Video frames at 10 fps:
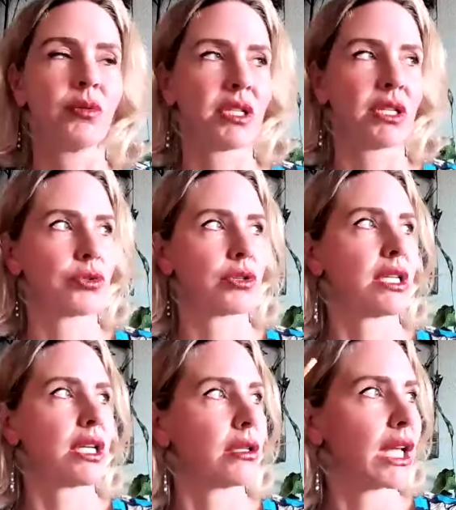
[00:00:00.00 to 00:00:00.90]
was
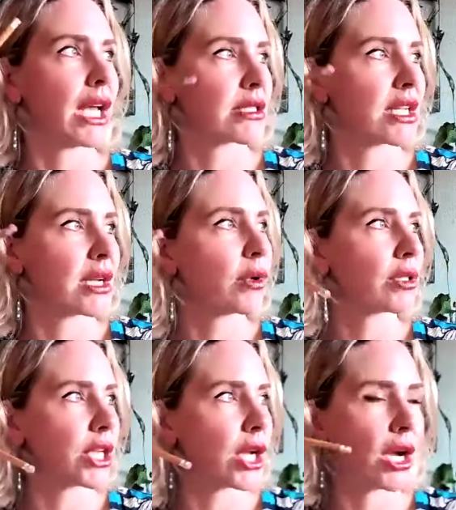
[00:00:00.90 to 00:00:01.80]
interesting. Last time we were
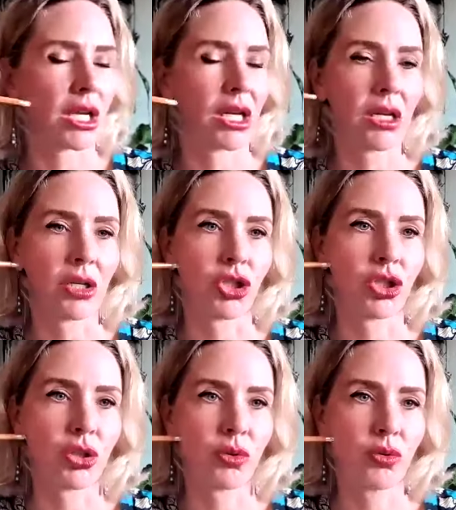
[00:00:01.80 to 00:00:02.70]
talking,
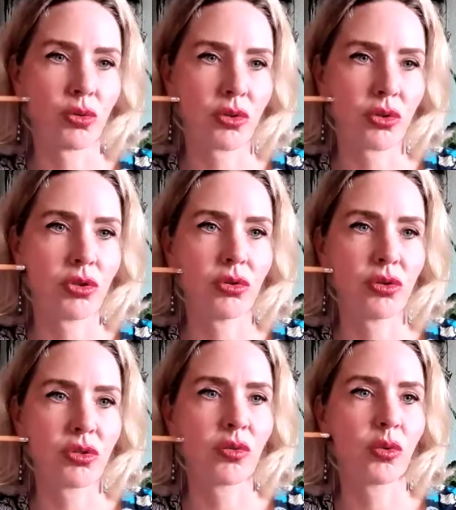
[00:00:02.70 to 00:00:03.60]
you
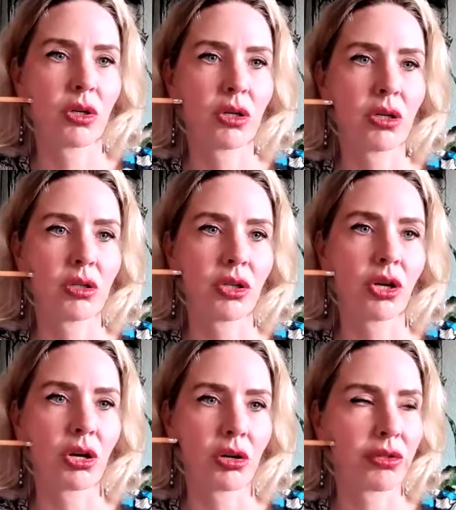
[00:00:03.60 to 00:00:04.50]
used the word
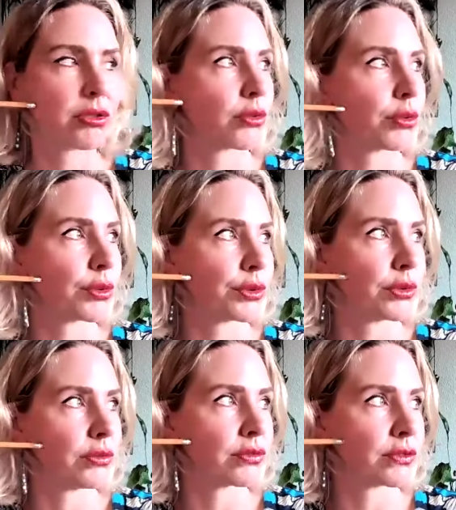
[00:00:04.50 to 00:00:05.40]
girth
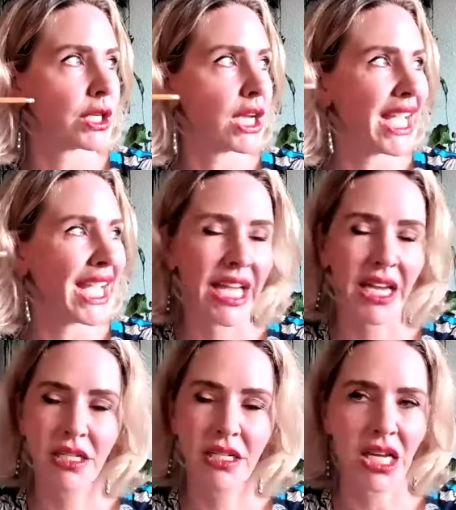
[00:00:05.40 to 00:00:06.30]
groove,
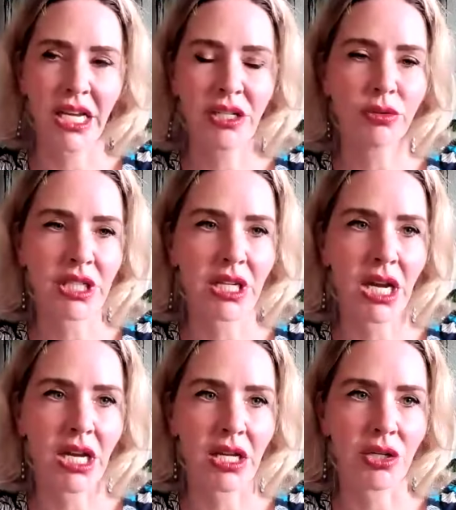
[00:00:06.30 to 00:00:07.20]
and I don't think
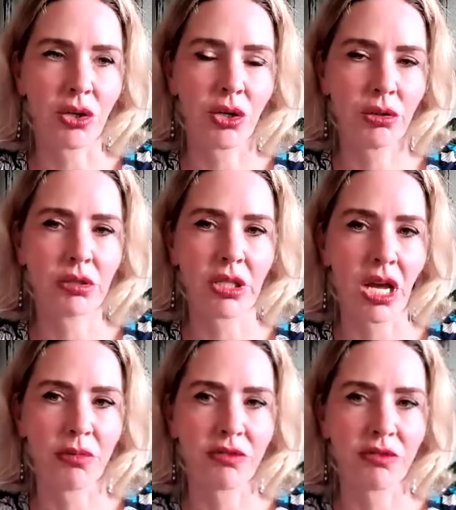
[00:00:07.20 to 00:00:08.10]
I had heard
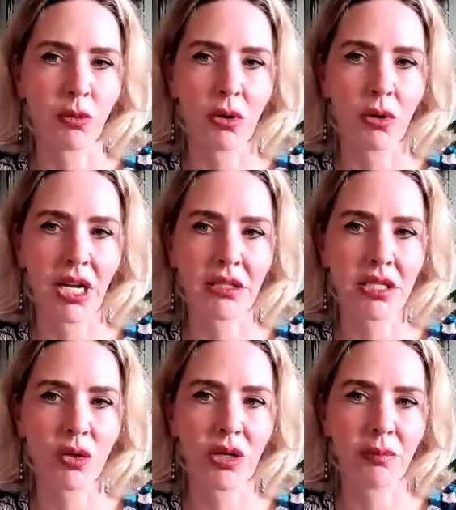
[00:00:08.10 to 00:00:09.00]
that before. And
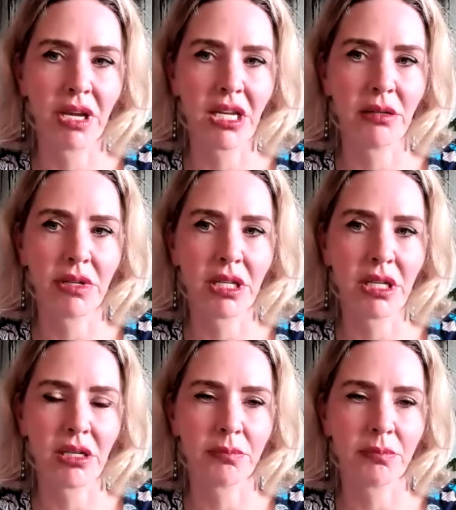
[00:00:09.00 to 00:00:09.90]
so it made
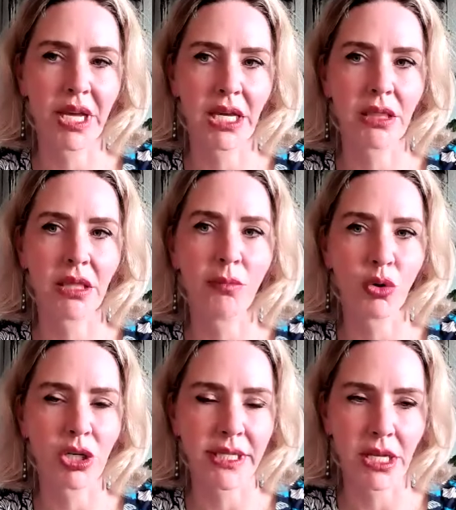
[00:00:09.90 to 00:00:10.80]
me pay a lot
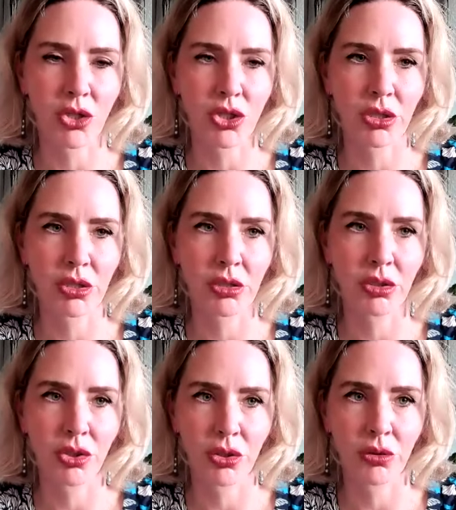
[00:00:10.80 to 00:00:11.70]
more attention
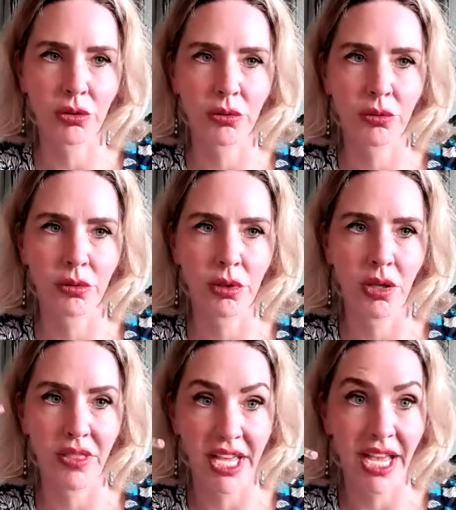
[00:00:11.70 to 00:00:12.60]
to
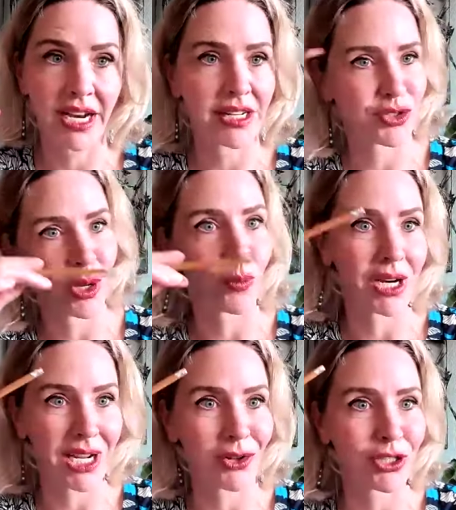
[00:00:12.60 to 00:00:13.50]
that. And so I went
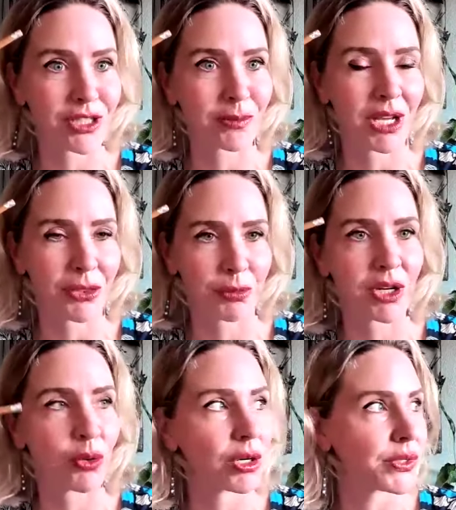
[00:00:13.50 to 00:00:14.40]
out and looked at my three
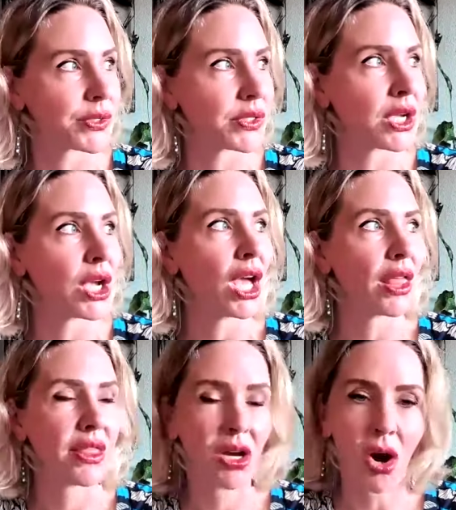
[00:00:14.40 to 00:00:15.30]
horses.
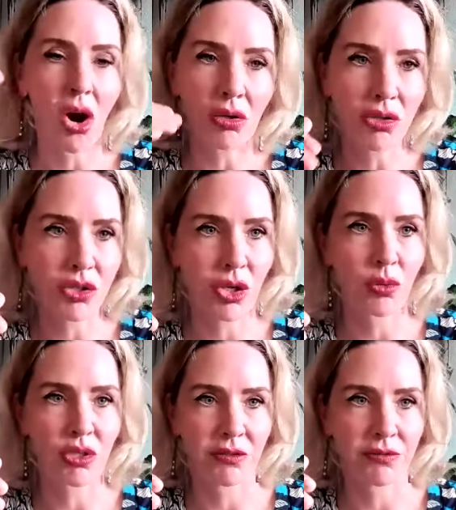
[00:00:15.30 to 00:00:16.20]
They are all
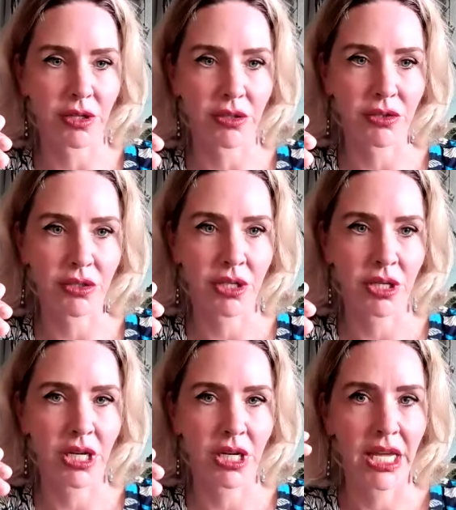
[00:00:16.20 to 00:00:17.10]
so different,
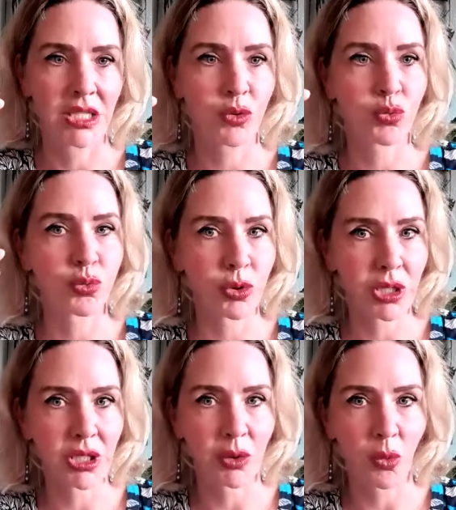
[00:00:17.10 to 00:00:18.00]
and it's
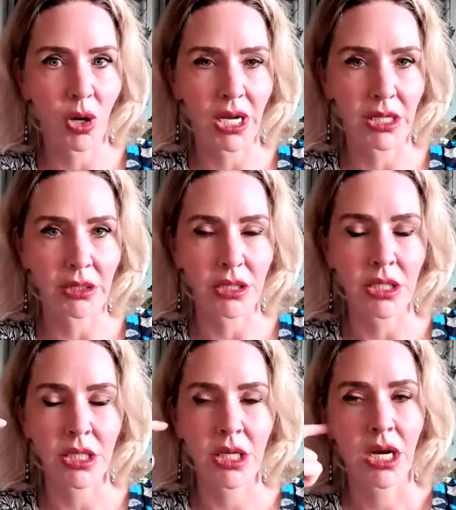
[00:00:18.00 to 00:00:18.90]
really wild.
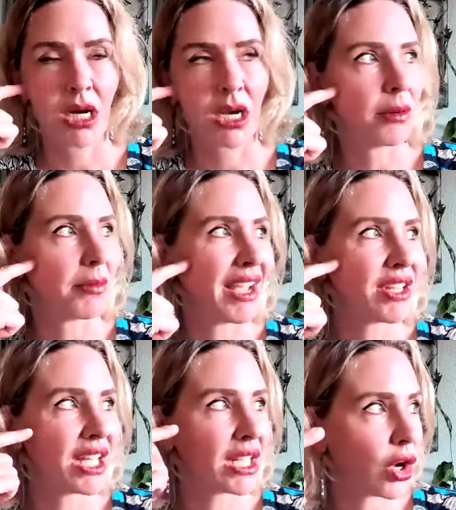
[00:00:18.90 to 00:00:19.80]
And
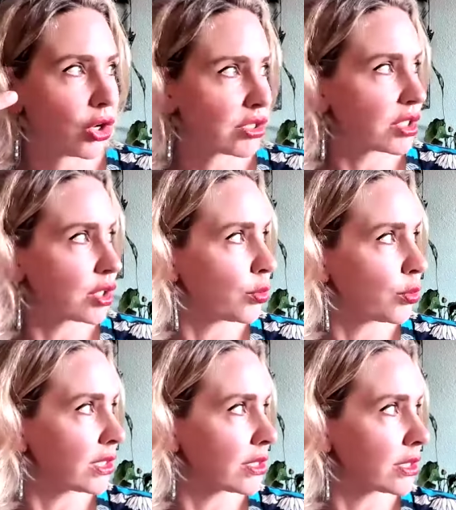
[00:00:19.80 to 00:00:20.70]
then also with
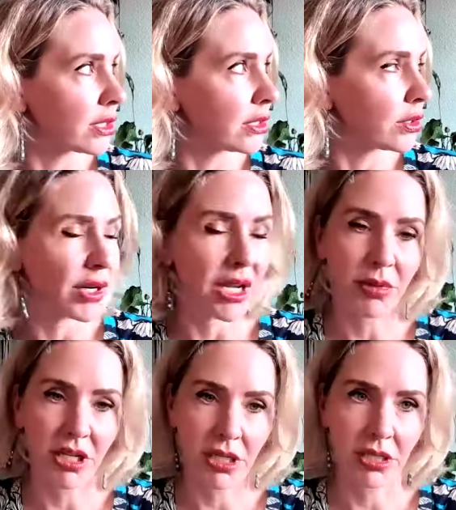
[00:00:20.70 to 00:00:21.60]
this little
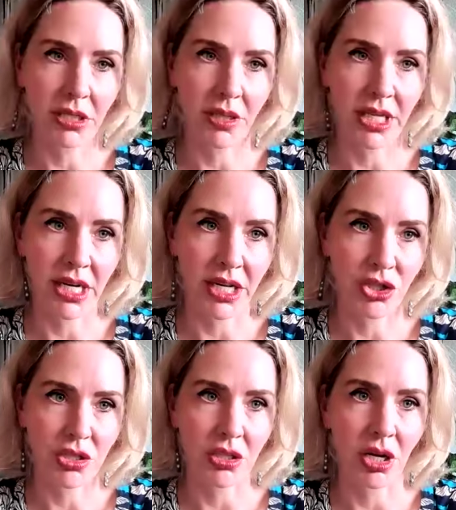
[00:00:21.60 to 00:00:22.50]
Arabian that I
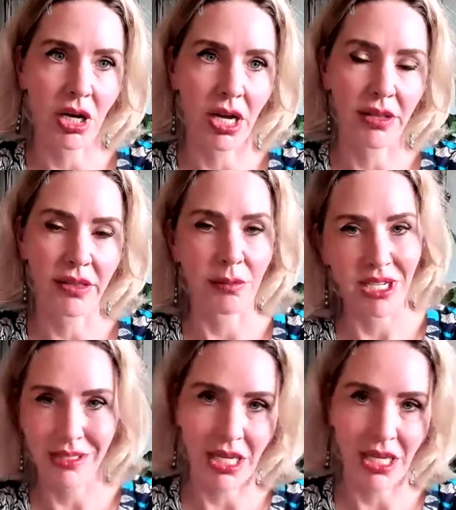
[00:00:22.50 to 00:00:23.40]
just got, that my
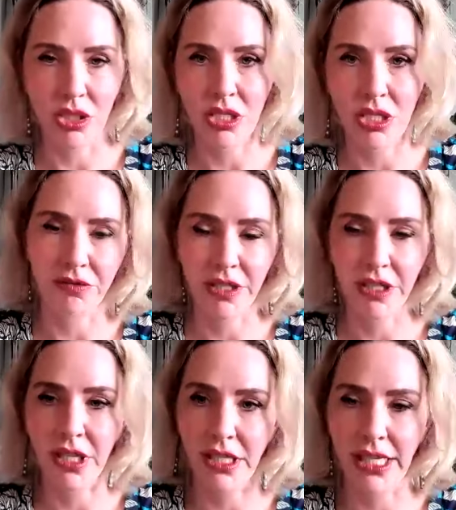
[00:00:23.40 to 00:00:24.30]
saddle doesn't fit,
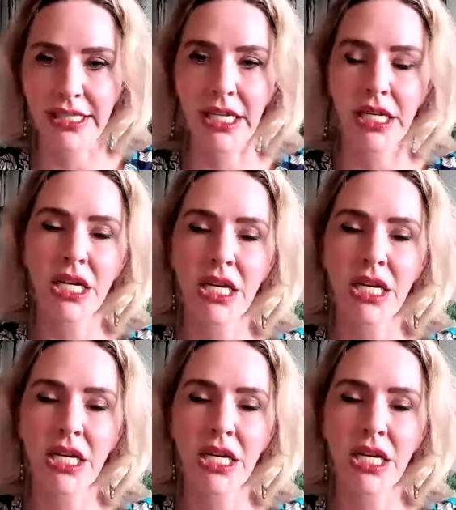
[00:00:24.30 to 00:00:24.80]
nothing like that.